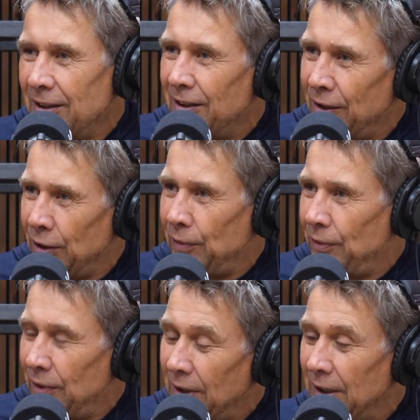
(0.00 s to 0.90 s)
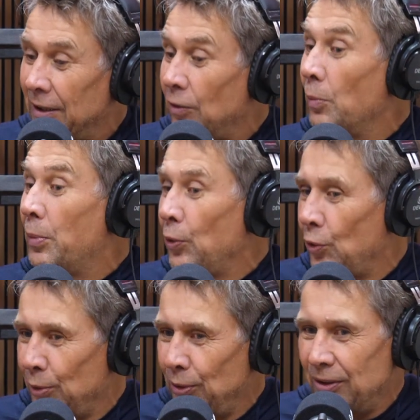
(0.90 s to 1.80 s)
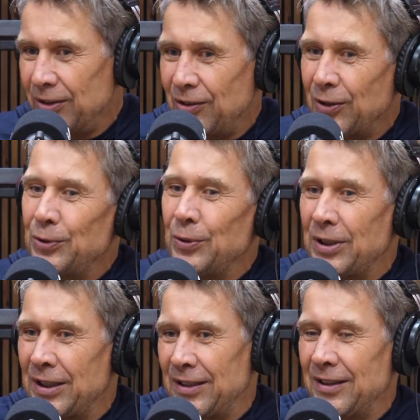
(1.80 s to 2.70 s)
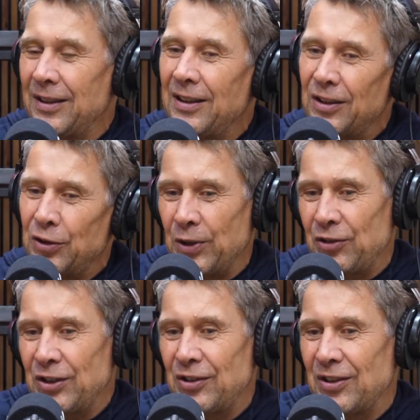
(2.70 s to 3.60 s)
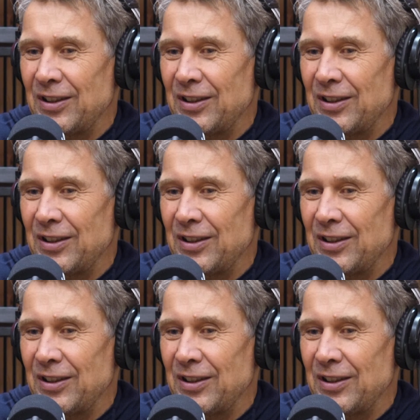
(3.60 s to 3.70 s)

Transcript: enough and composable so you can address these